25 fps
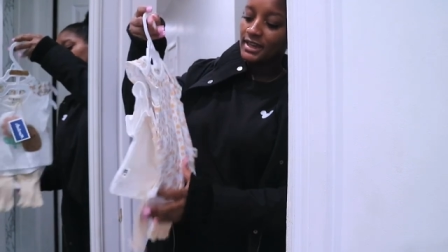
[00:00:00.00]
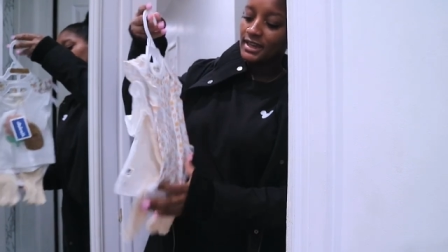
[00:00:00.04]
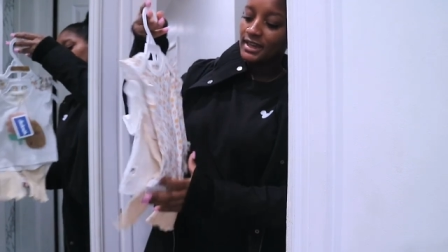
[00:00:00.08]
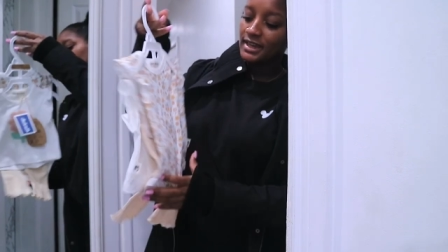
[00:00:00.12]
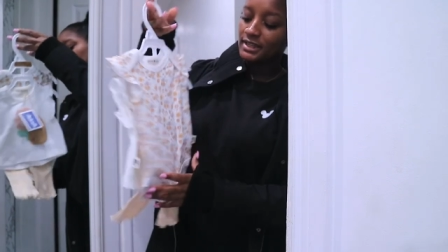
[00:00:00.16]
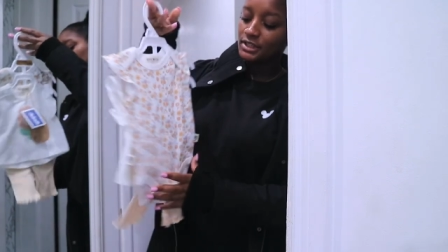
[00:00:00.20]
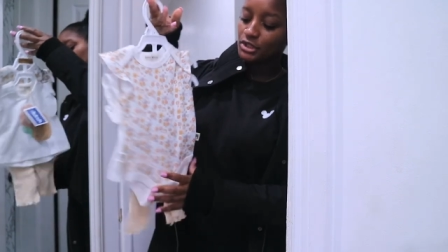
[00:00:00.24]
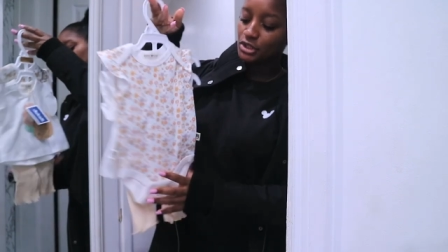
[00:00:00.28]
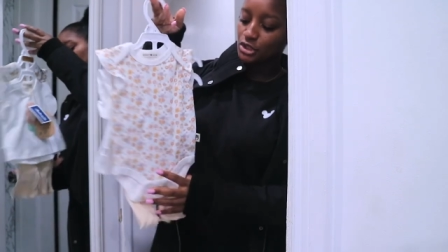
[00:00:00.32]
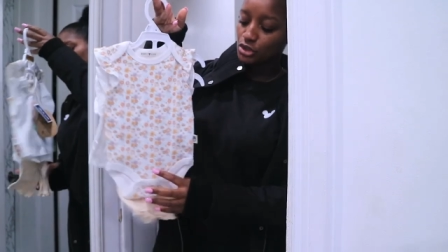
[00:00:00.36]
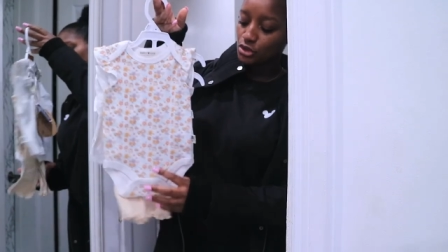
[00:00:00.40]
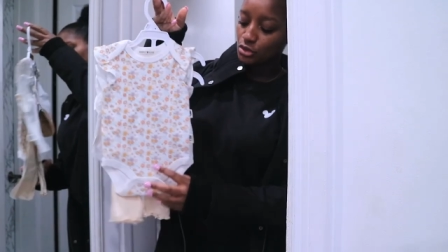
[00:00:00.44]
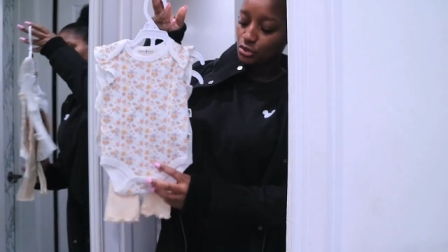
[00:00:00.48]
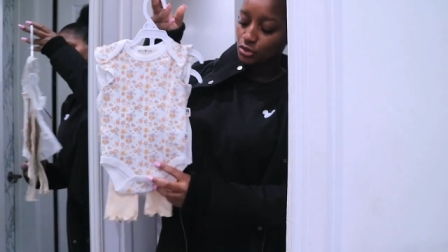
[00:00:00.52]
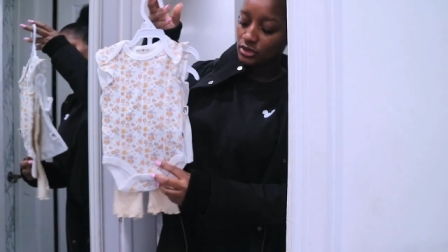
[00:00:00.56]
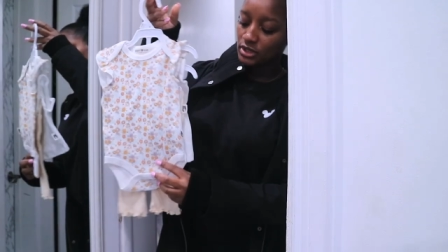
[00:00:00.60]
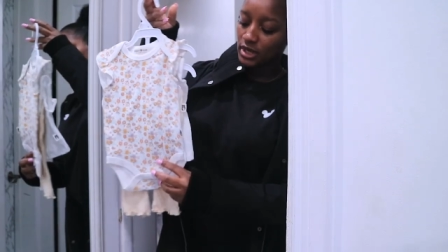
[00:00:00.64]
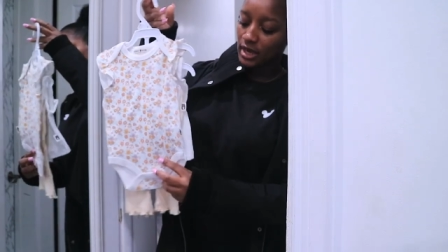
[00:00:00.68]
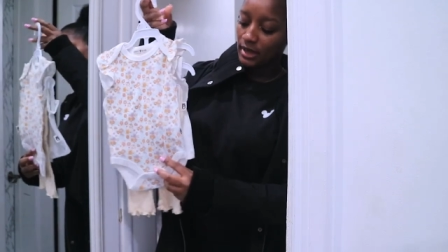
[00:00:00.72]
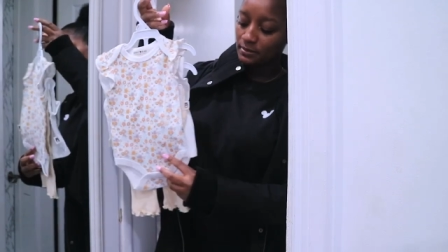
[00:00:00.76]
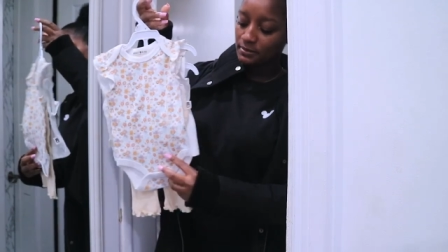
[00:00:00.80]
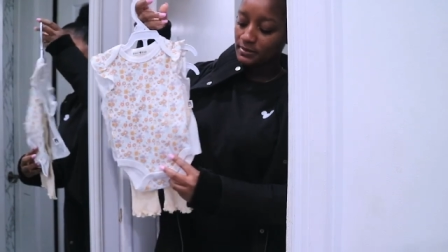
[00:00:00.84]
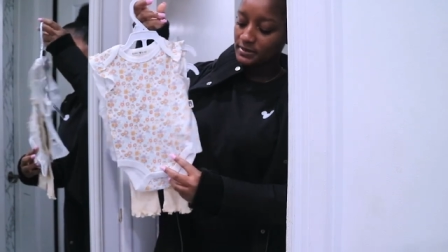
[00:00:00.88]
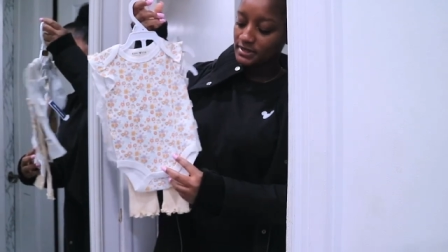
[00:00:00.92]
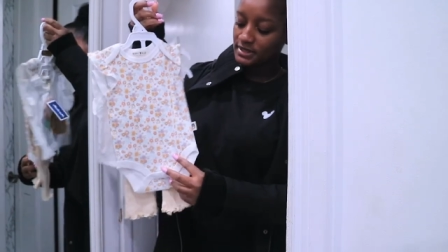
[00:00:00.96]
It's two
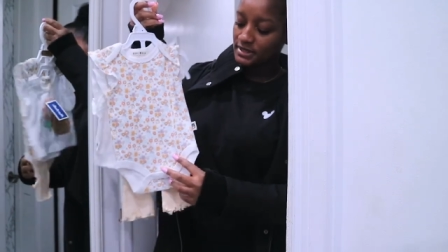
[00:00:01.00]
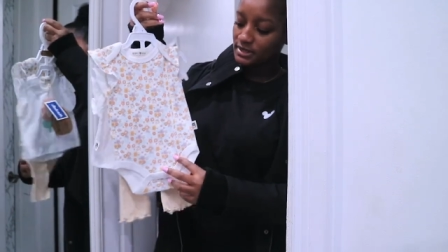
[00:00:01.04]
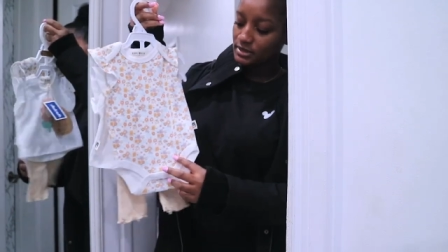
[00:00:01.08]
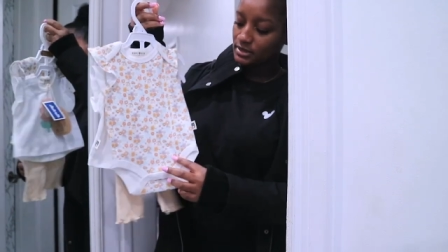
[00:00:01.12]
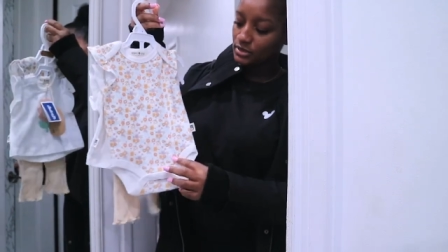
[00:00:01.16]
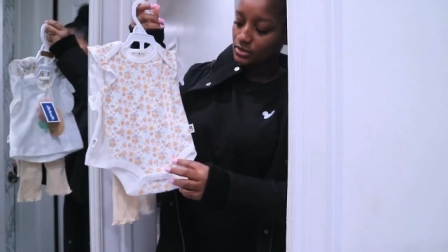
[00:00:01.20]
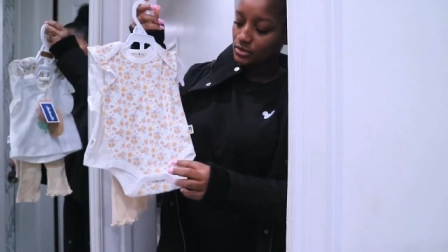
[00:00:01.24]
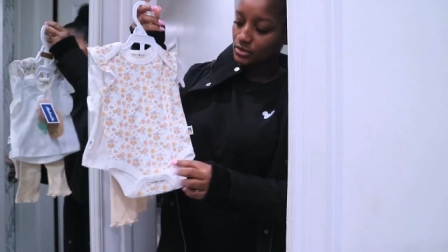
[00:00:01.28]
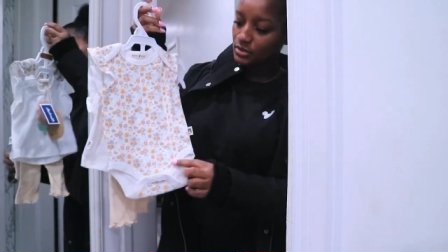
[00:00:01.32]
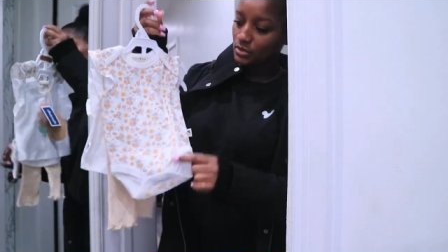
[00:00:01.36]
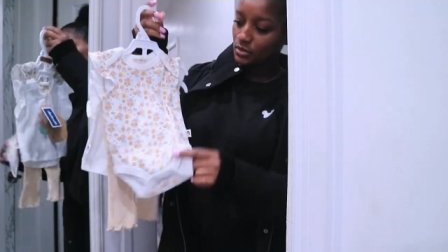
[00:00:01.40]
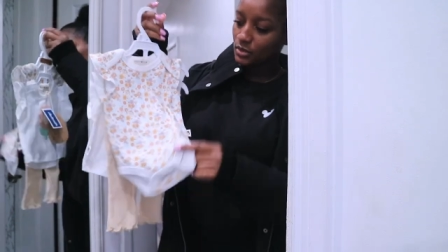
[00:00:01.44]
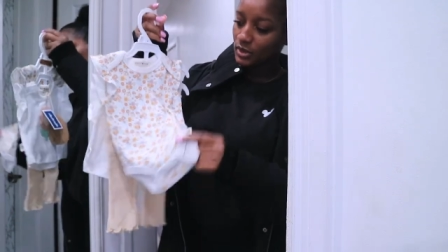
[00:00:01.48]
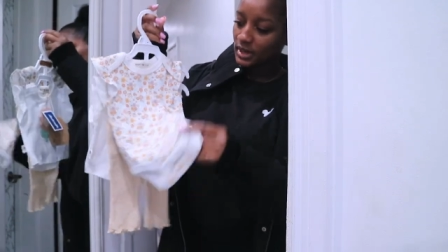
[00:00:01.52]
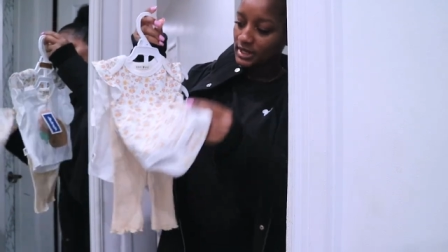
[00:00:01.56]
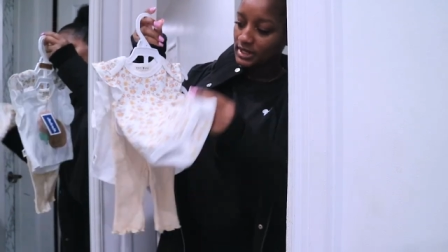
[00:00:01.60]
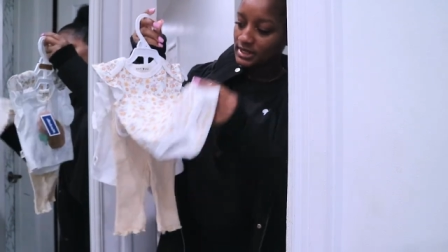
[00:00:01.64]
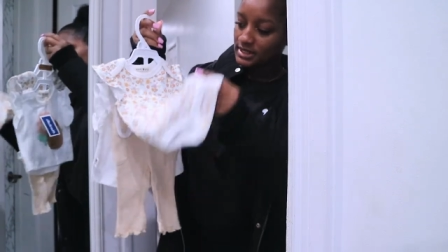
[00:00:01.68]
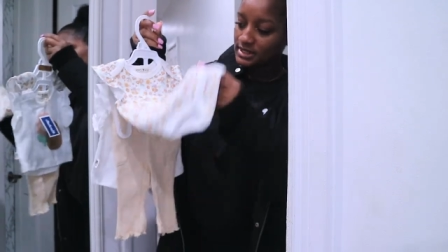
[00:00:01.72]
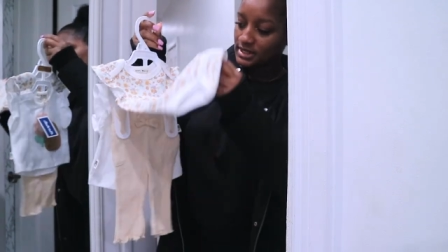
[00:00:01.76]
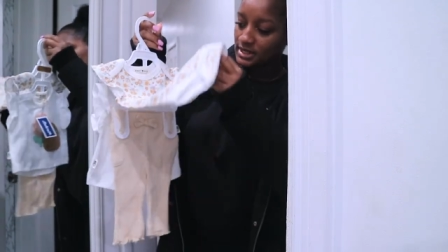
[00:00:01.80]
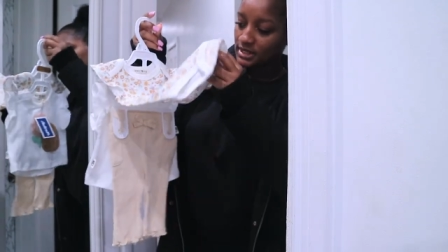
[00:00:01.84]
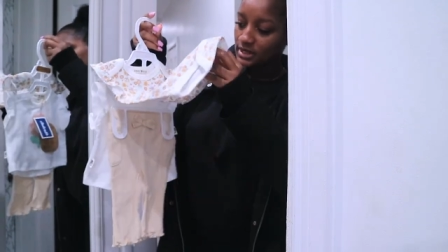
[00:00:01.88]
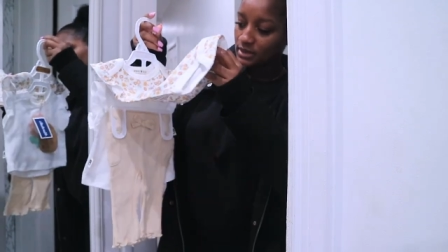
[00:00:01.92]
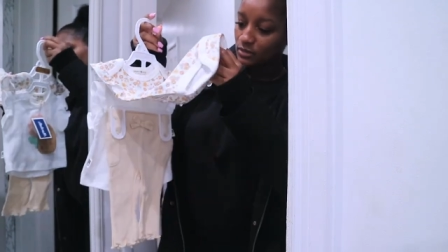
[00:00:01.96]
tops. One
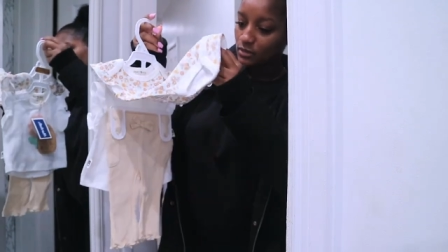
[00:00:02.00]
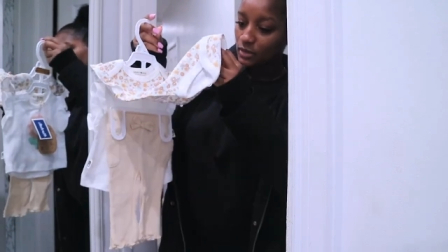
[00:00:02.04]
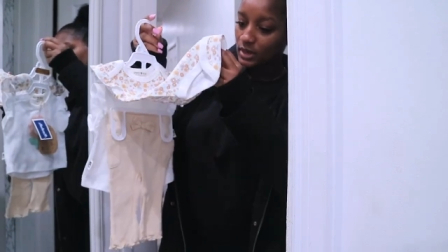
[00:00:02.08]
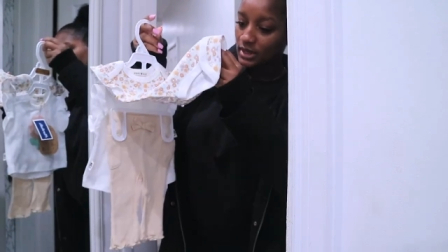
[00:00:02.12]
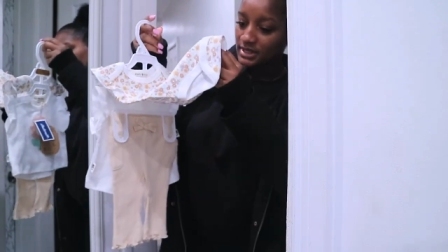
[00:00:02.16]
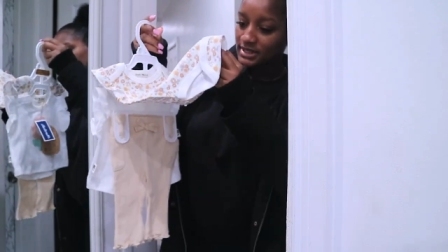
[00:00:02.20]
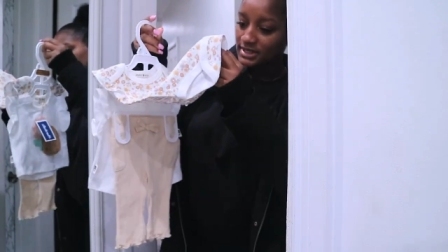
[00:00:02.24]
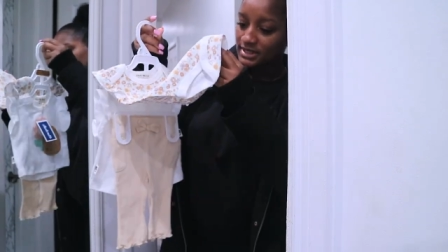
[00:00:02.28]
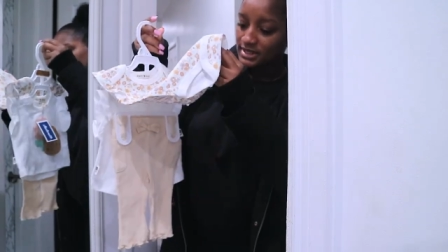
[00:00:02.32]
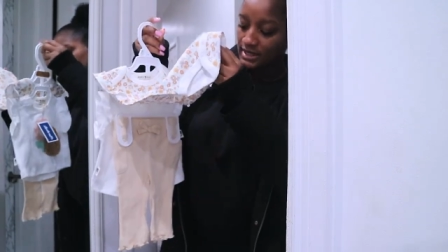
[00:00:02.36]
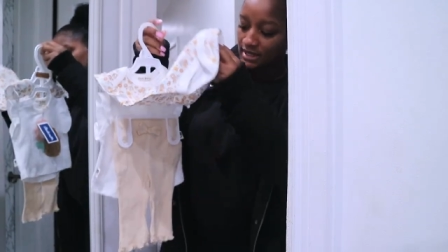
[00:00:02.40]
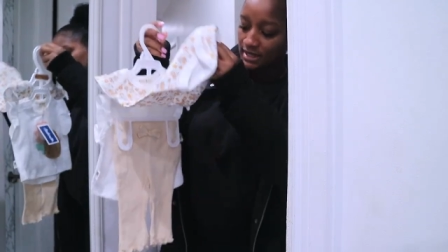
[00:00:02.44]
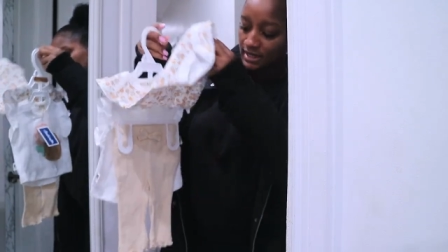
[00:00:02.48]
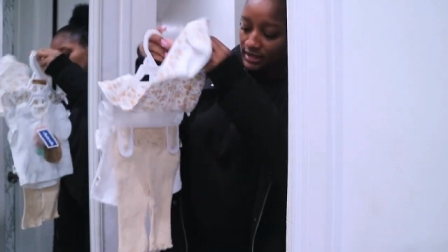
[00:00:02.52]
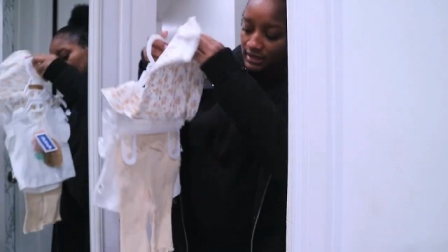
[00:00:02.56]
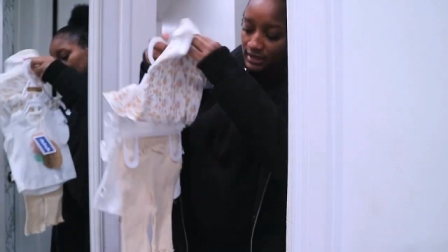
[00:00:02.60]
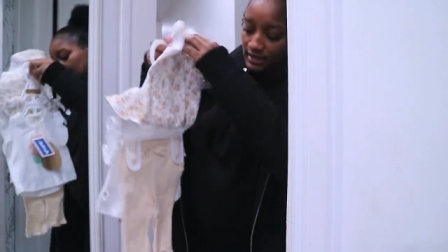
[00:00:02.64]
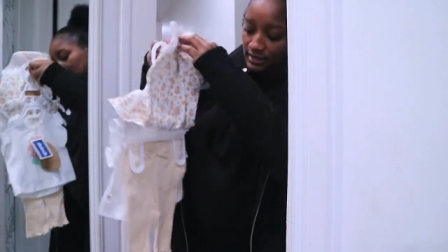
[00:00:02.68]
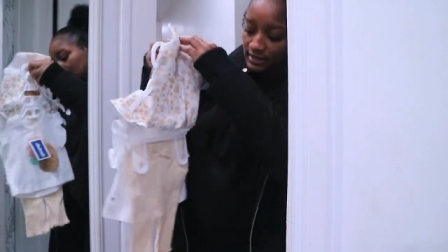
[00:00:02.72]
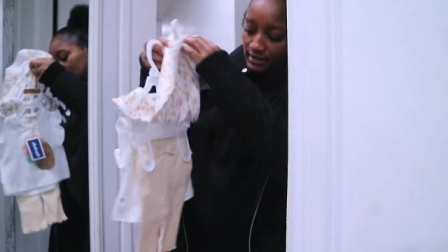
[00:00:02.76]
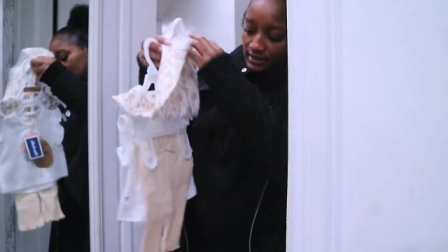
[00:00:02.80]
is a onesie